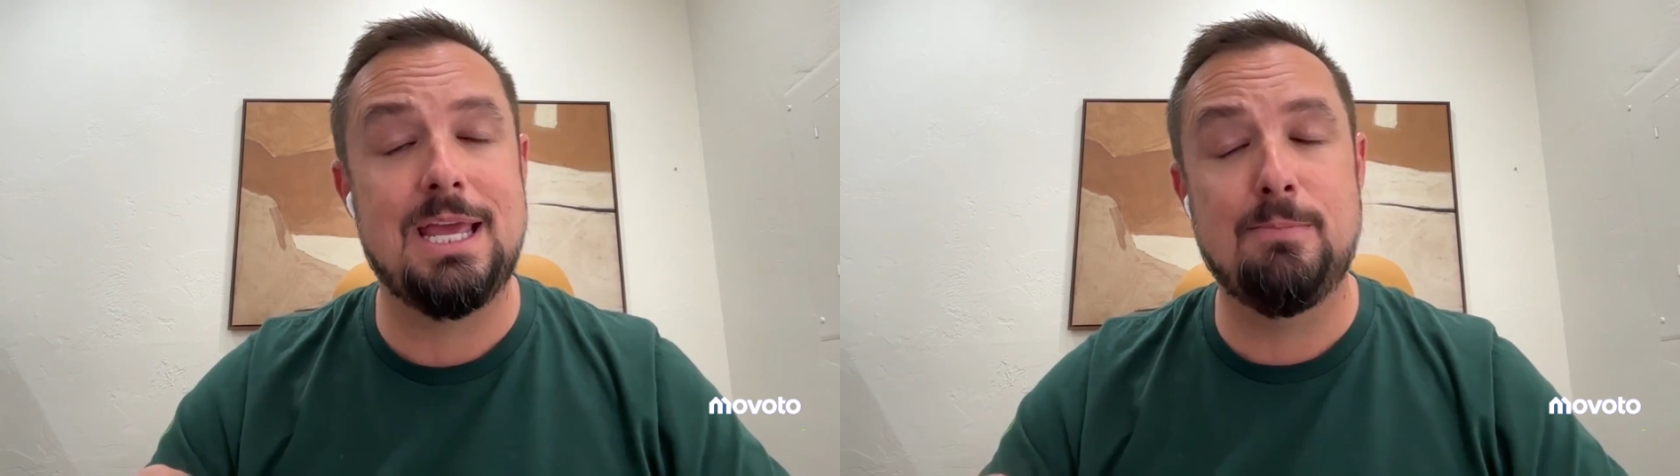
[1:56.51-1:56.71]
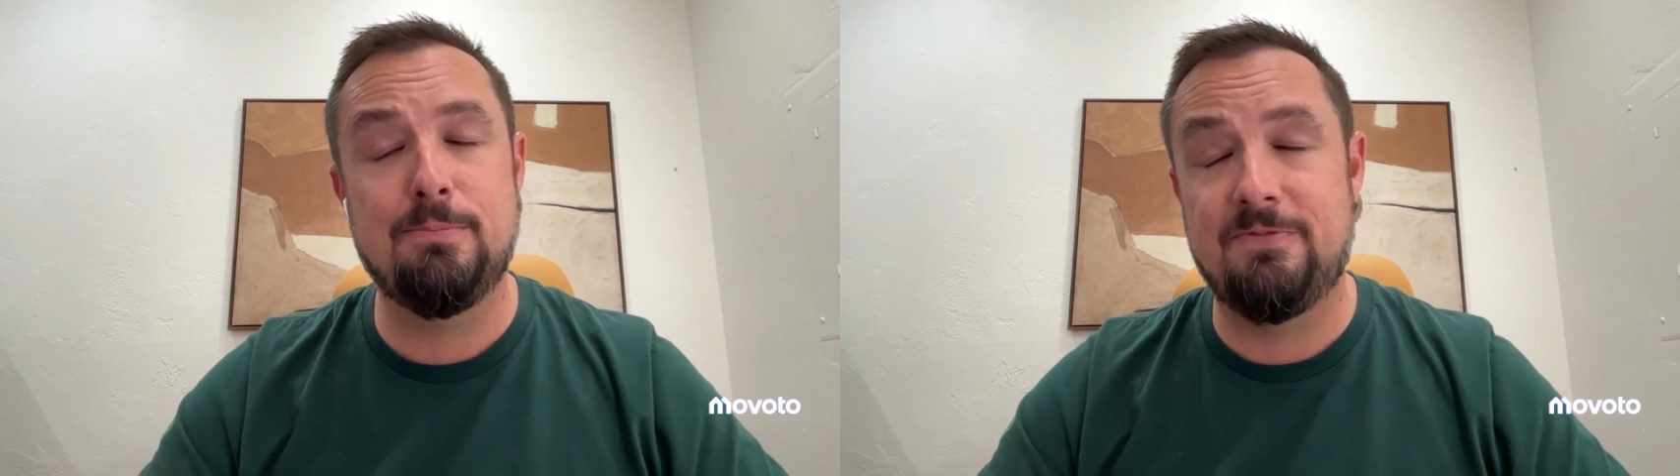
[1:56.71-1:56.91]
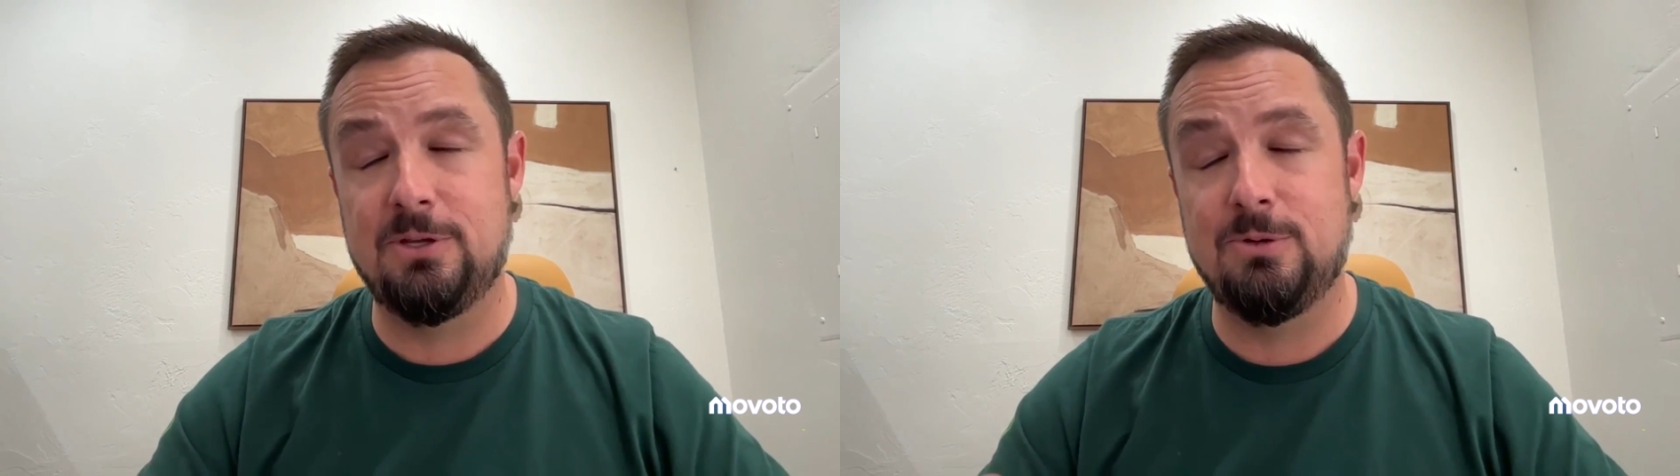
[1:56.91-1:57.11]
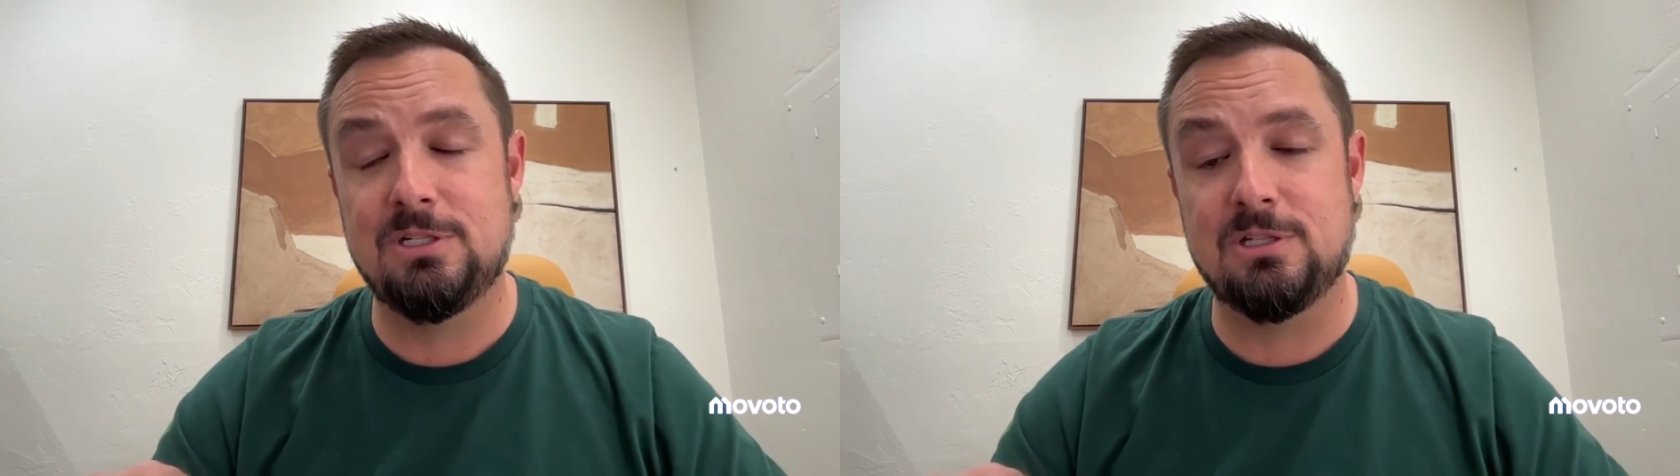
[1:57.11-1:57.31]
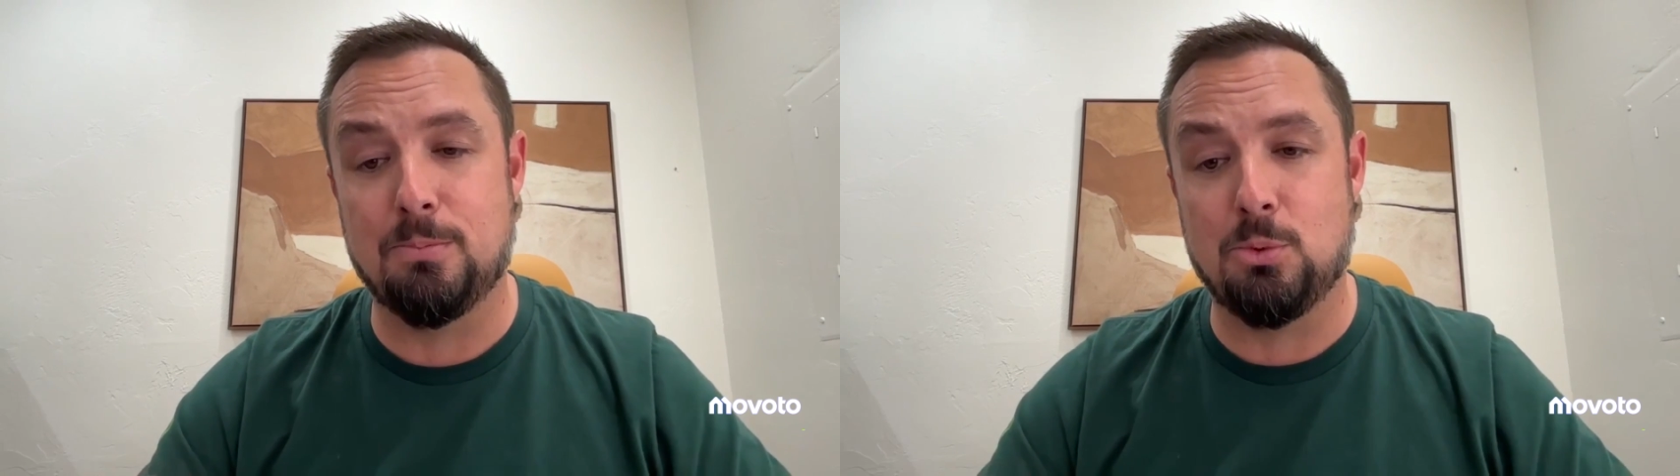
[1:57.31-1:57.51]

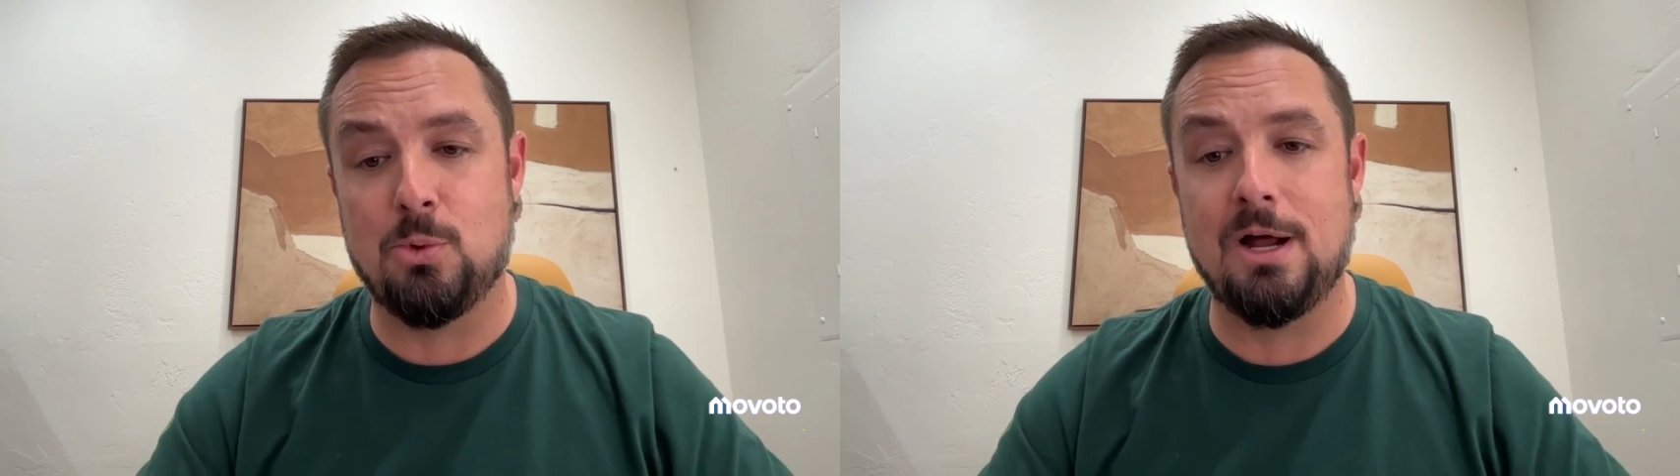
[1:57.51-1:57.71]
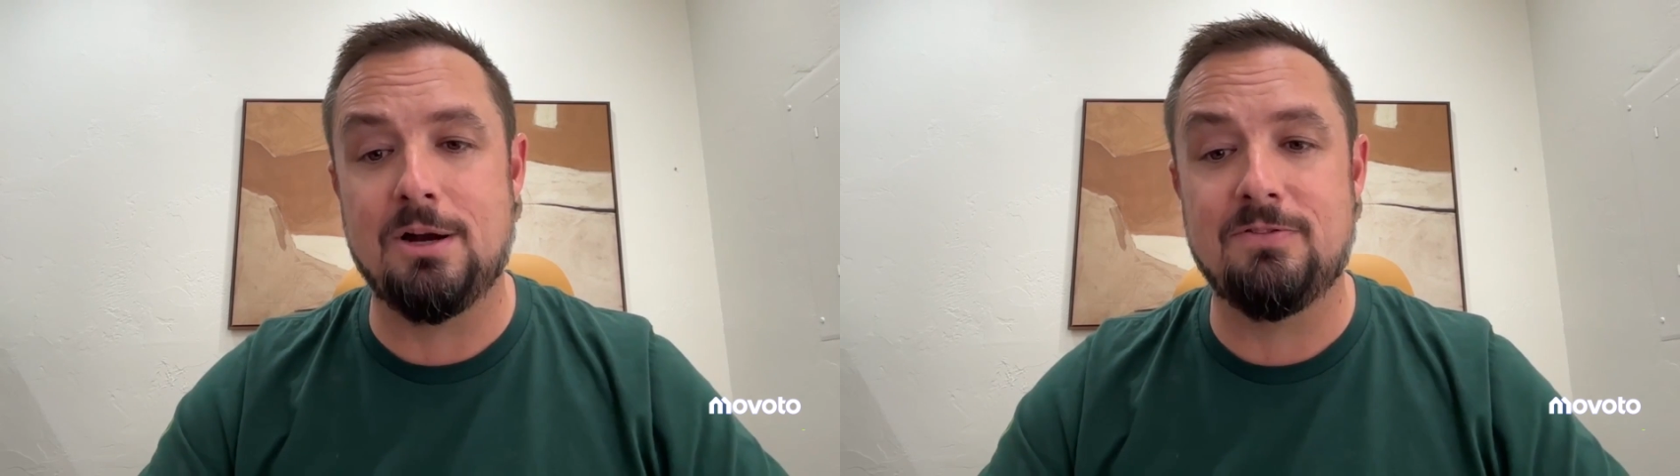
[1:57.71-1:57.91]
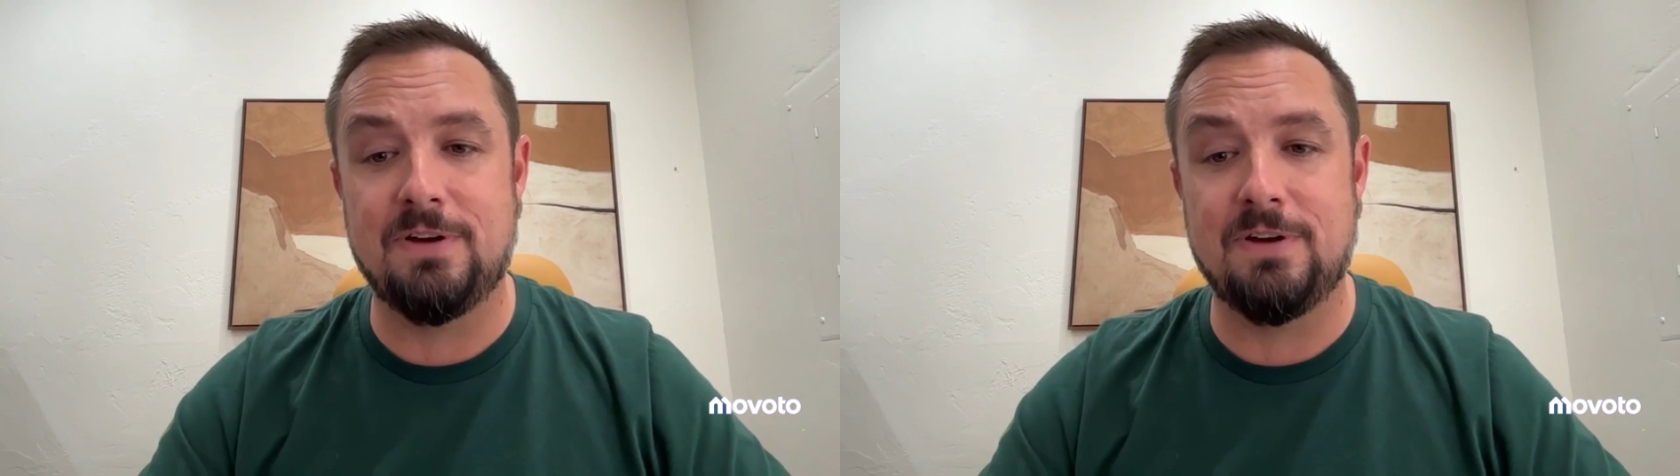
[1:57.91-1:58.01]
influence the broader